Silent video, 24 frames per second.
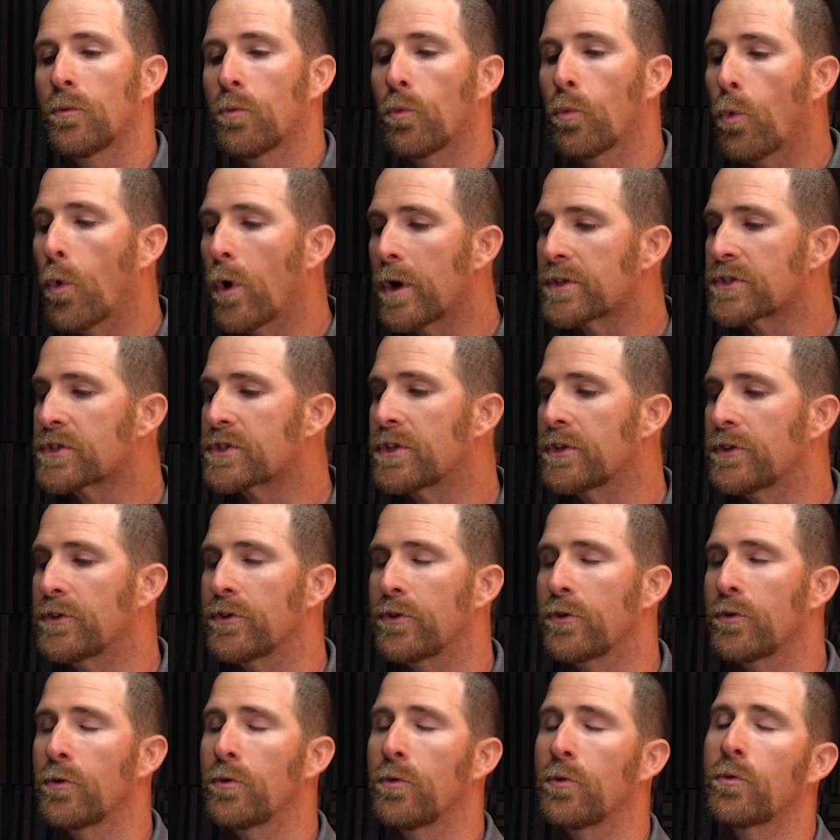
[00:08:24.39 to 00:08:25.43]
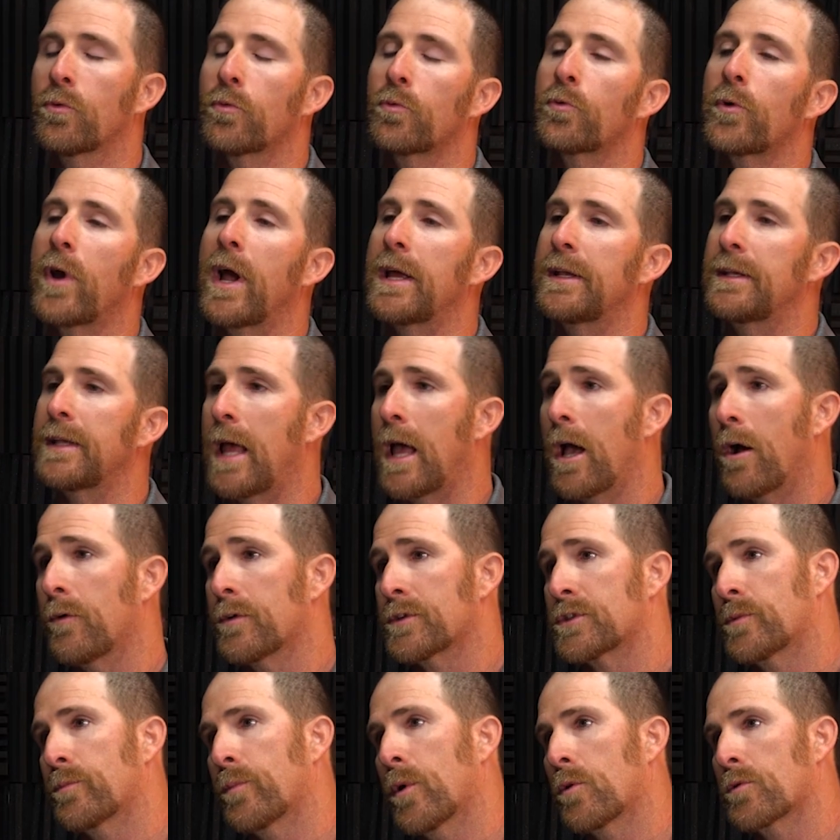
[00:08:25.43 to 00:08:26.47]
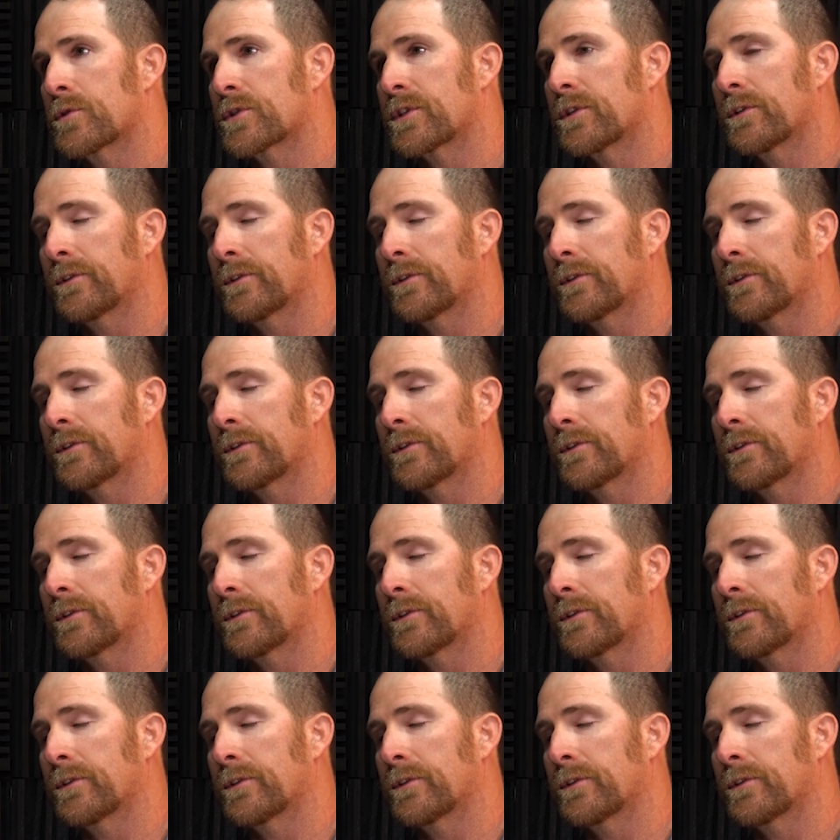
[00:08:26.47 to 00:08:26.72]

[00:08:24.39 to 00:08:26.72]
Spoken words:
wants to do right now as opposed